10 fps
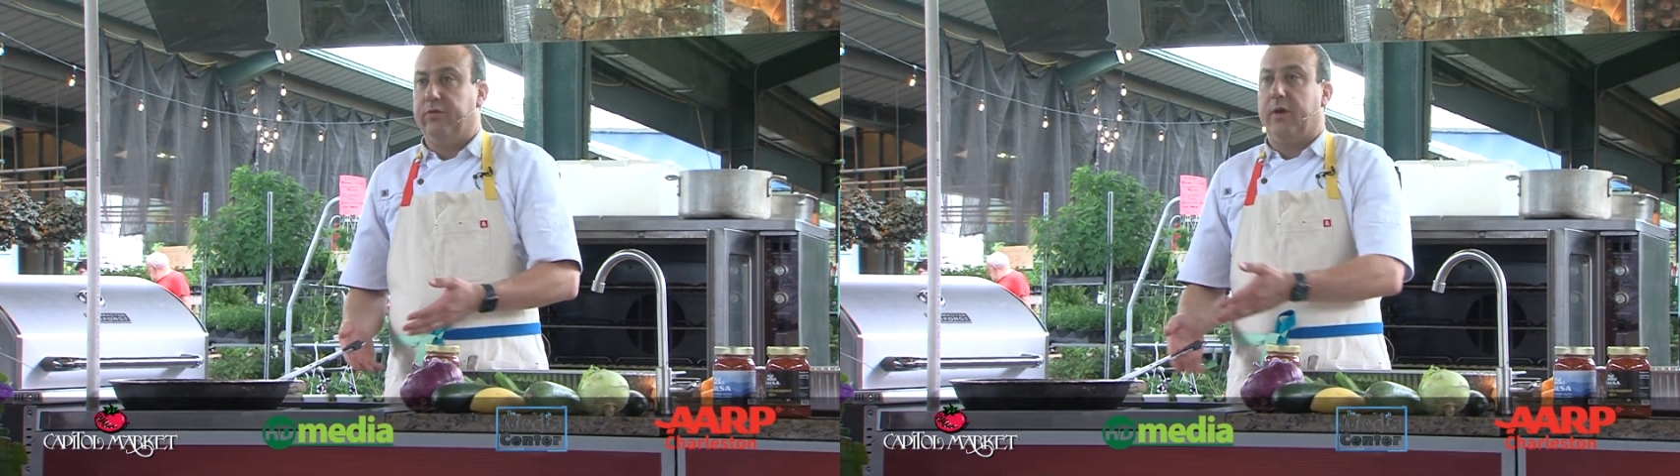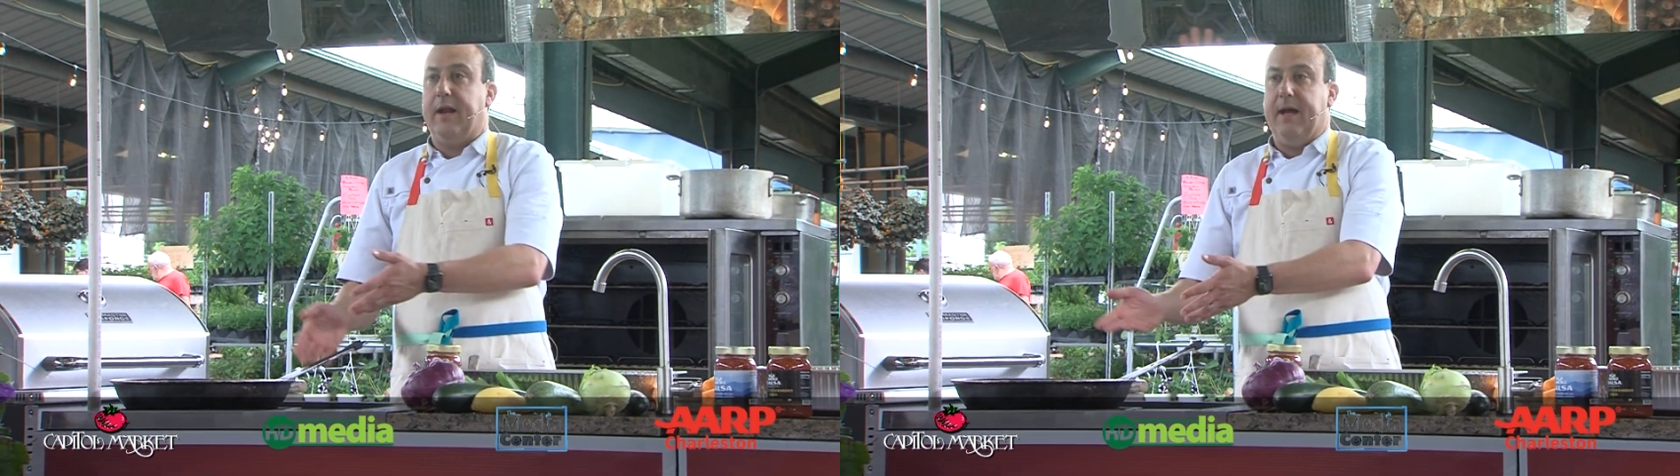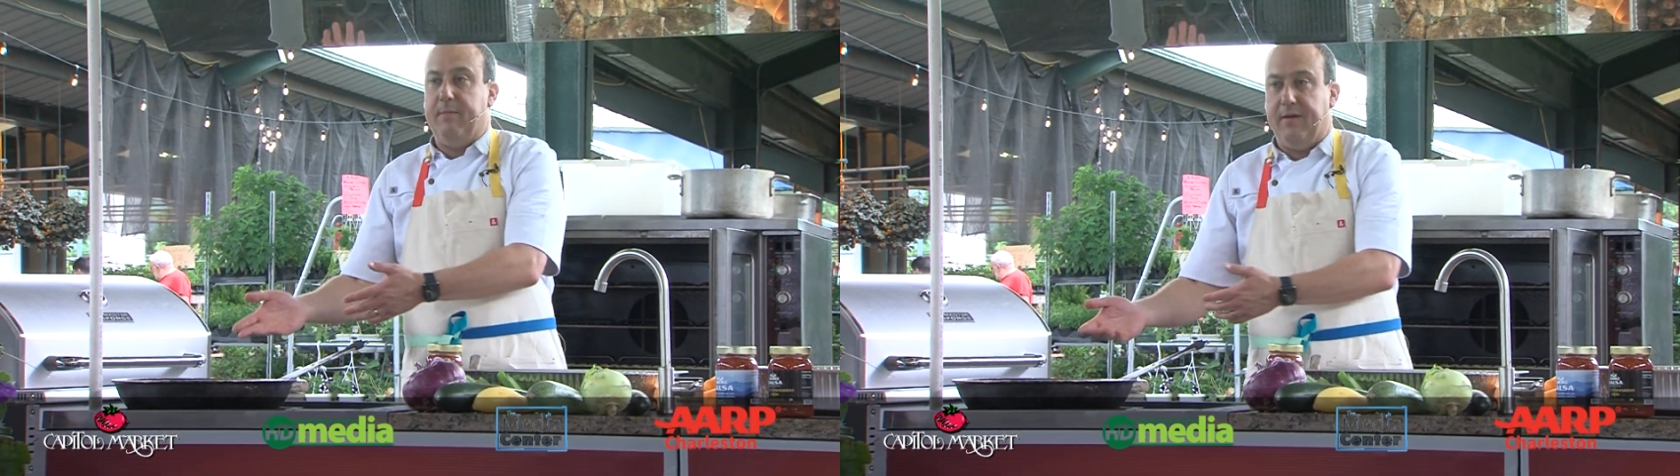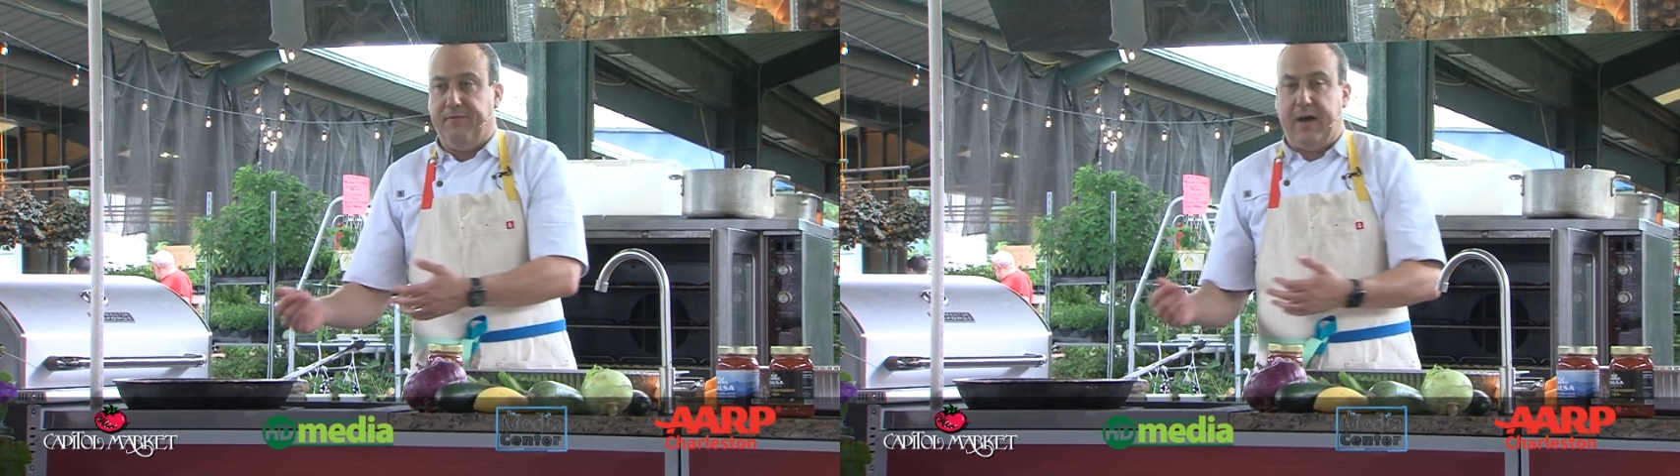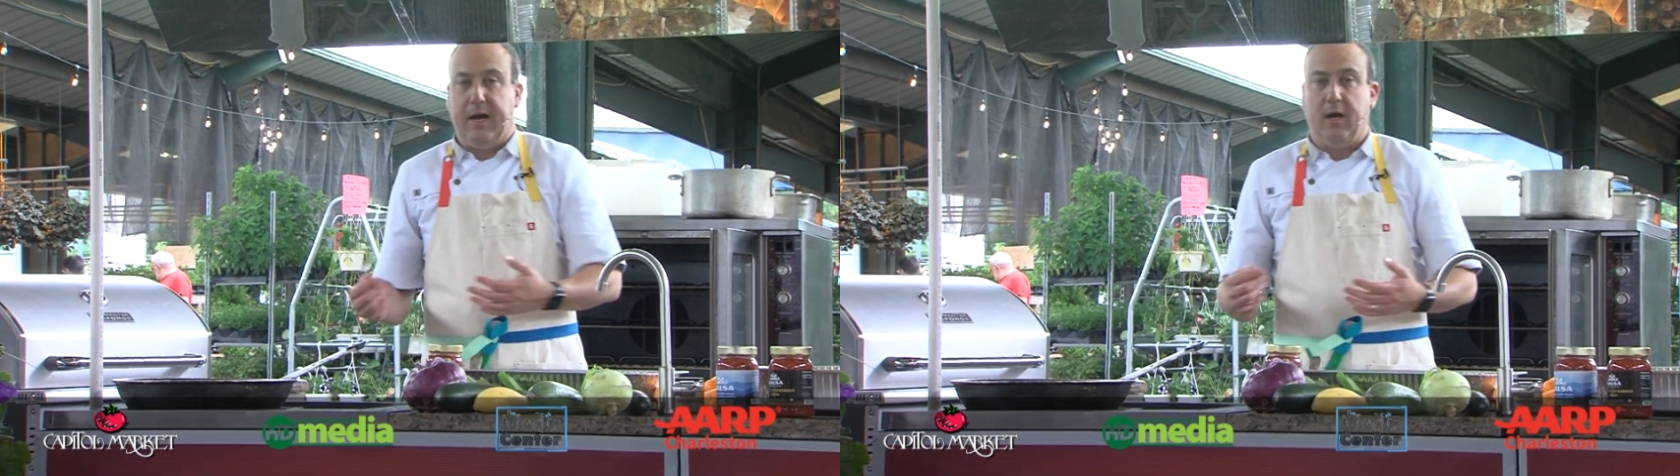I've got to have my
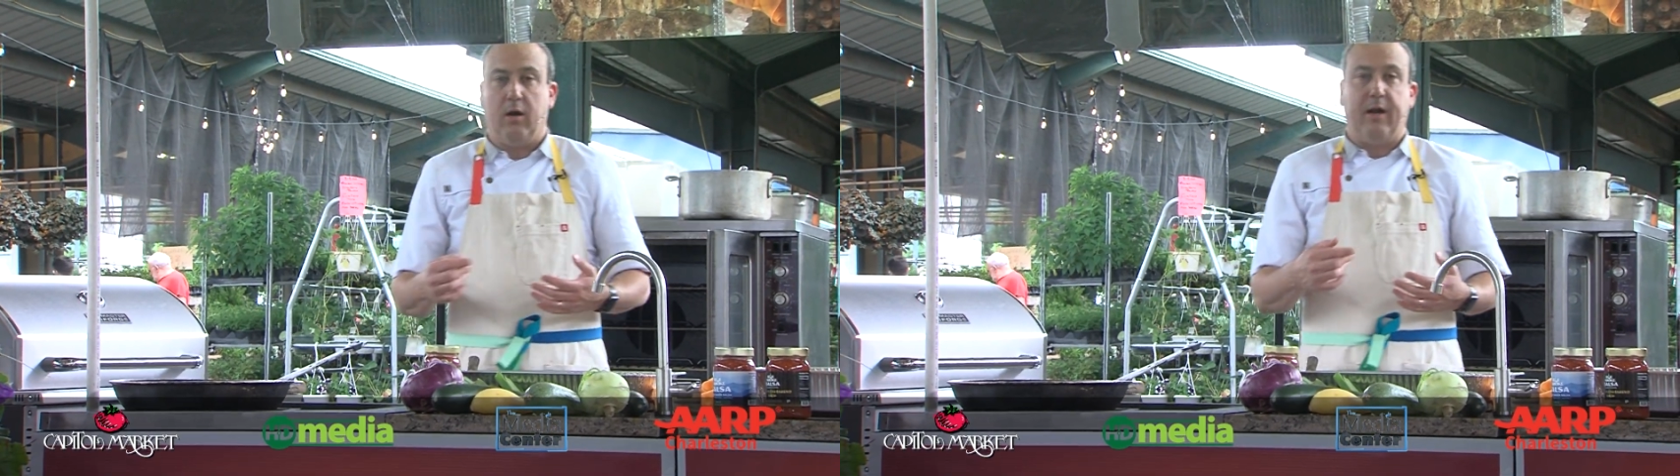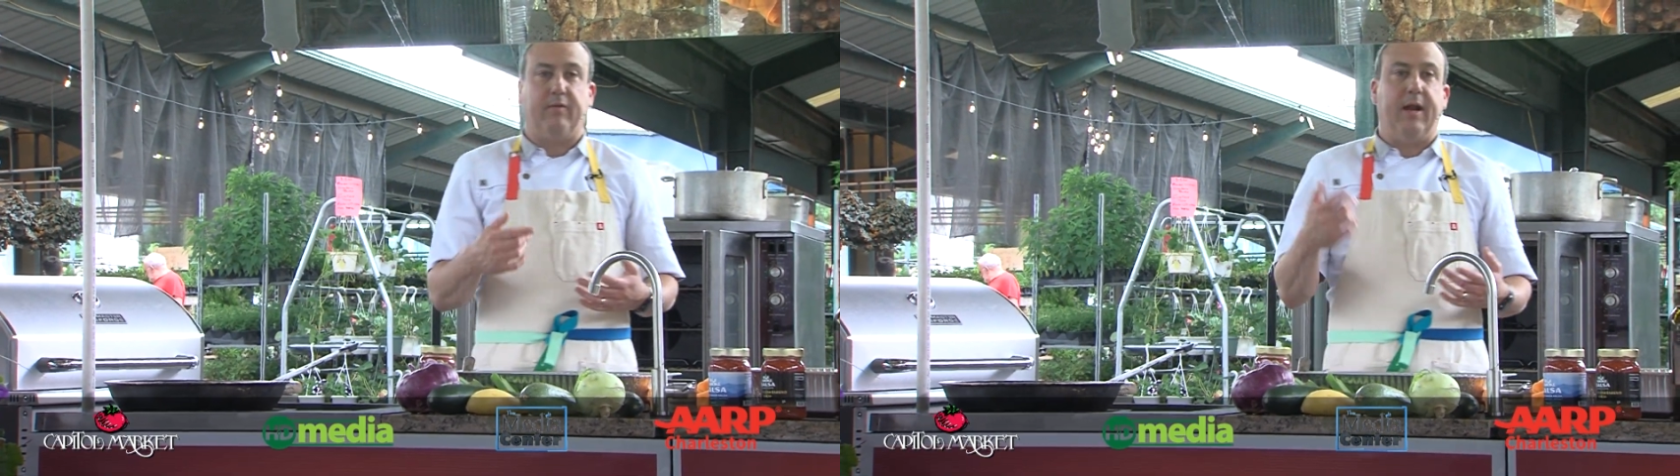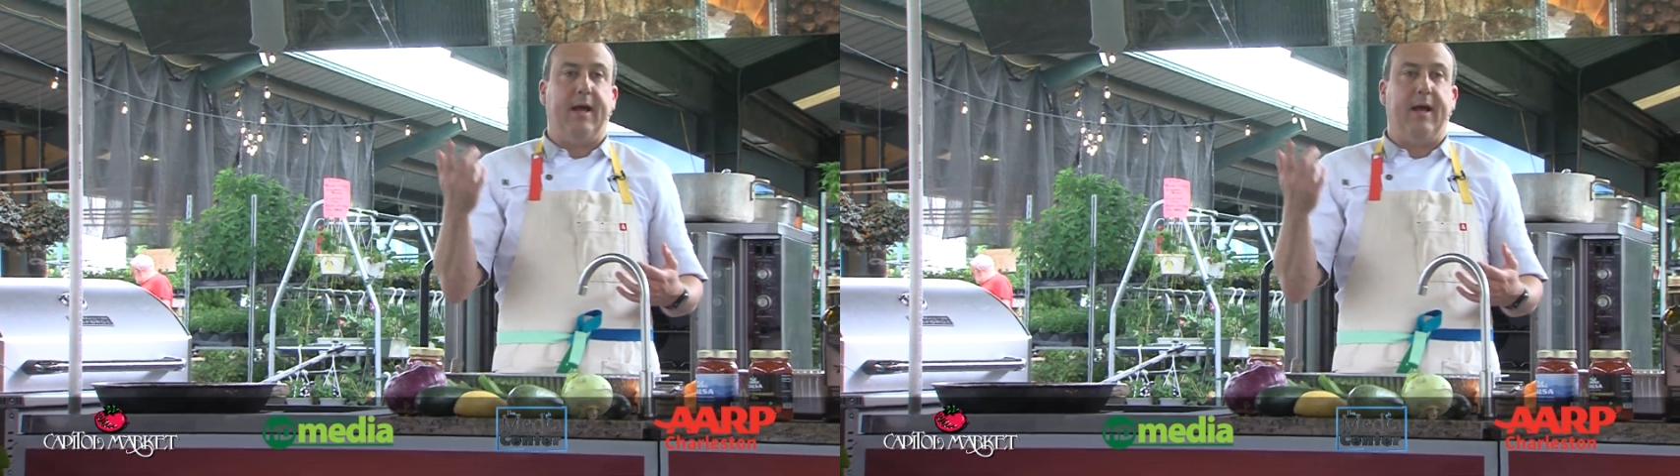fire. I've got to